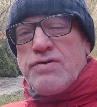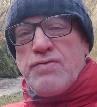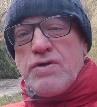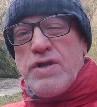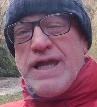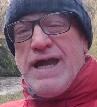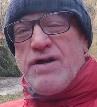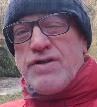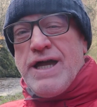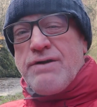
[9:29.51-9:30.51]
We're going to get
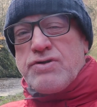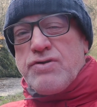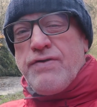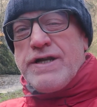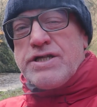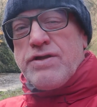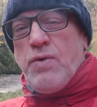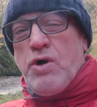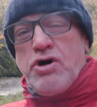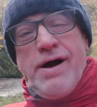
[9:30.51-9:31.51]
on now and do the rest of the
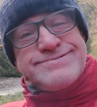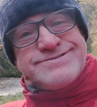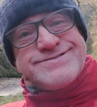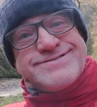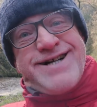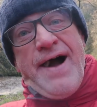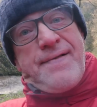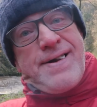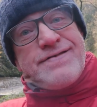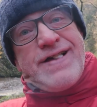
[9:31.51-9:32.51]
walk.
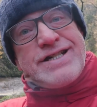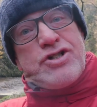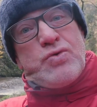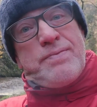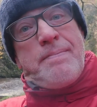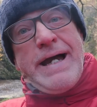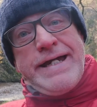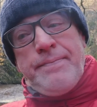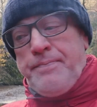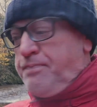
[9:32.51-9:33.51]
Thank you, bye.